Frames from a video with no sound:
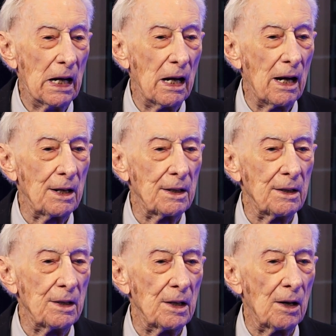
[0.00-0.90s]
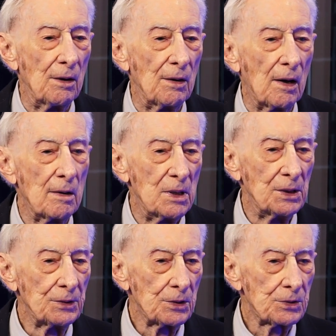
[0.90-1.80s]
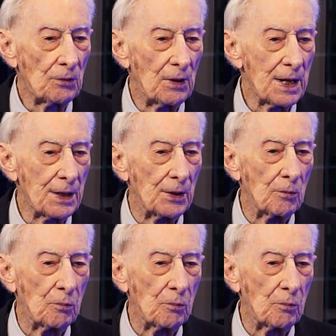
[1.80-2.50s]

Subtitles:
And a month or two later,